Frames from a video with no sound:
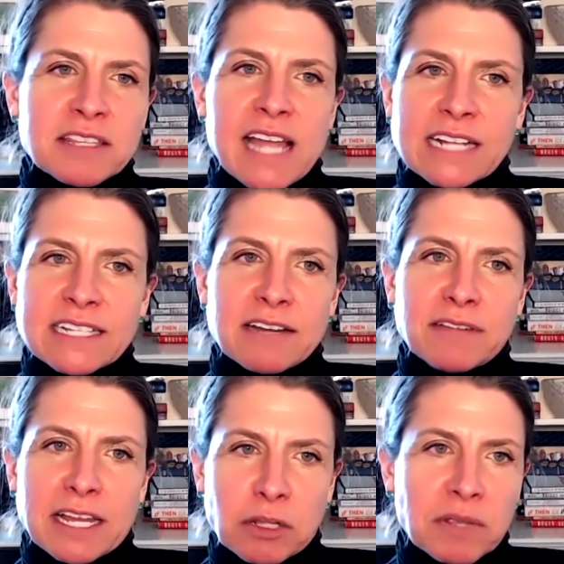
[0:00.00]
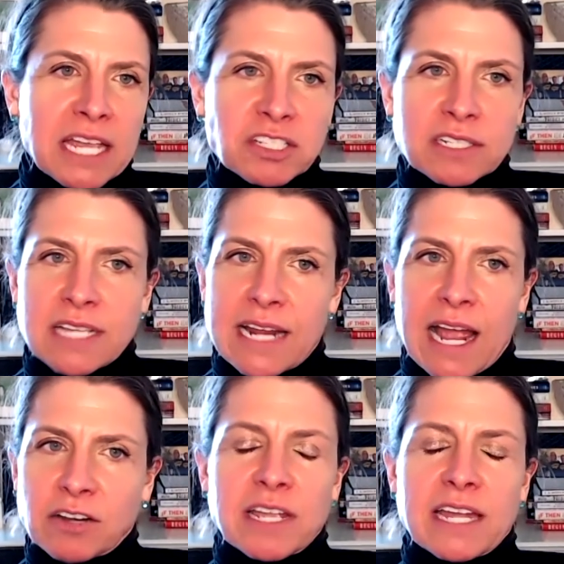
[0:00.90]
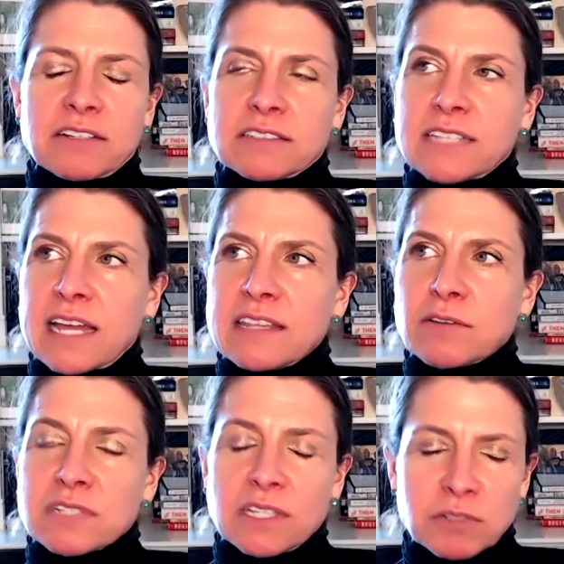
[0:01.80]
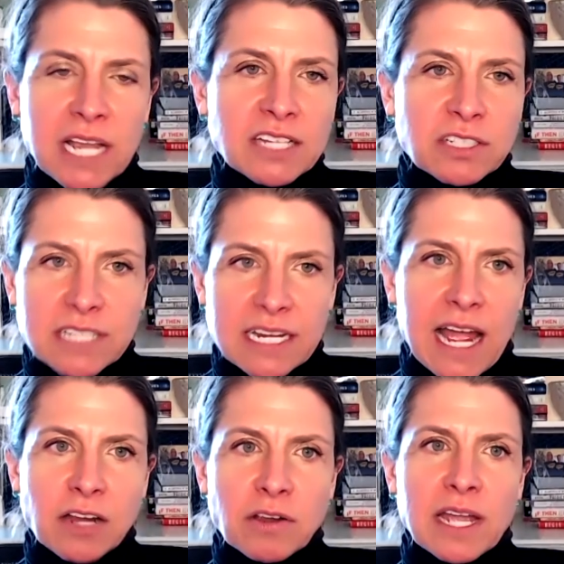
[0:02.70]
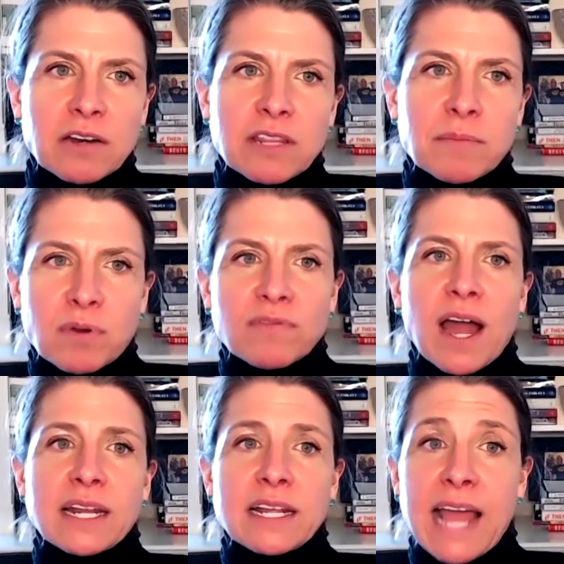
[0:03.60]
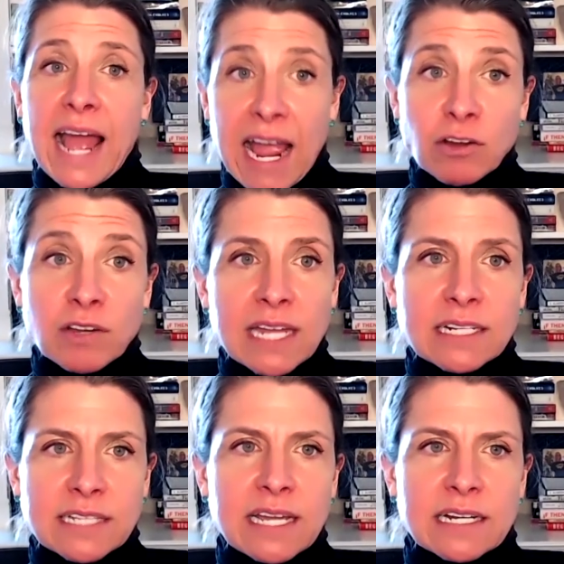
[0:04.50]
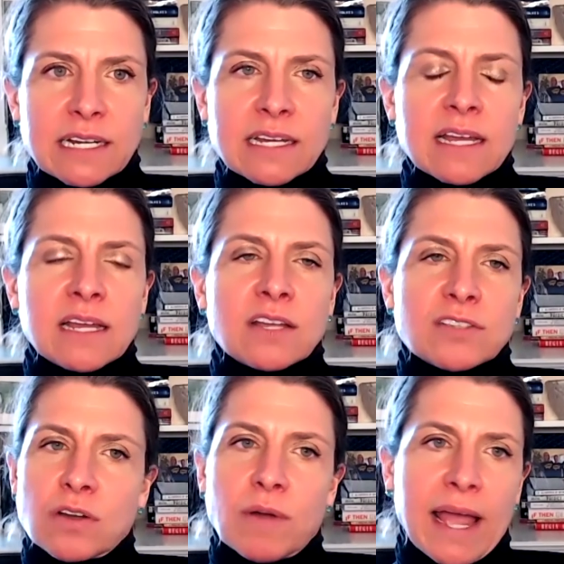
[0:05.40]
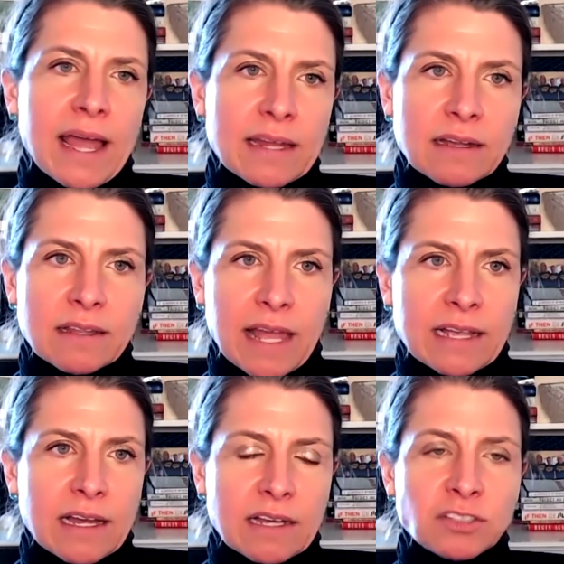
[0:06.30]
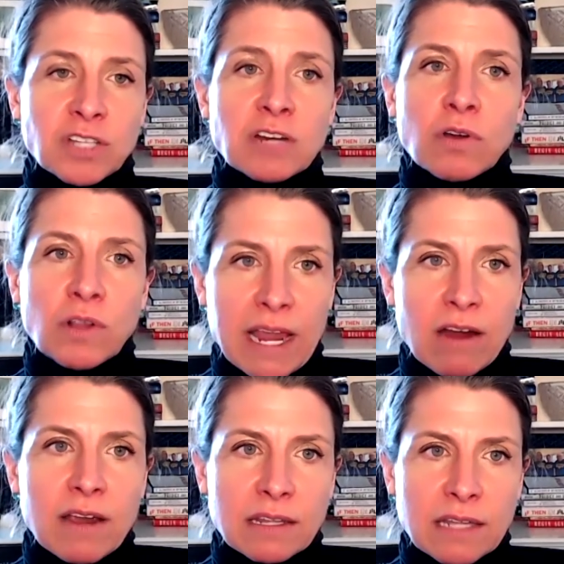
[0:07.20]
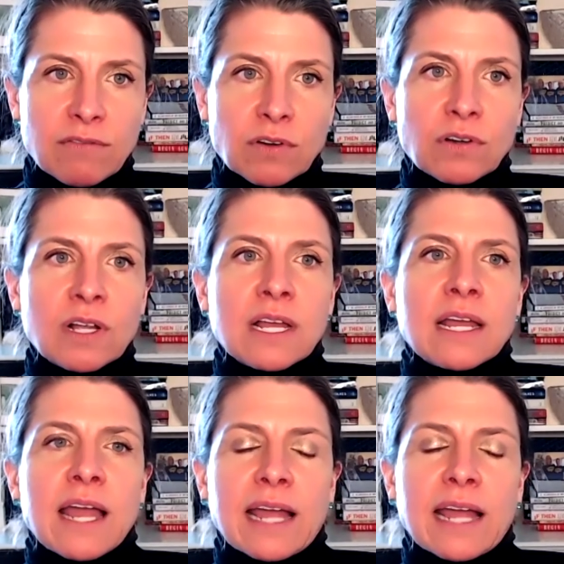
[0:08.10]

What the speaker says: to the idea of like location data aggregators, and there was a location data aggregator that provided aggregated data. So at like a general area level,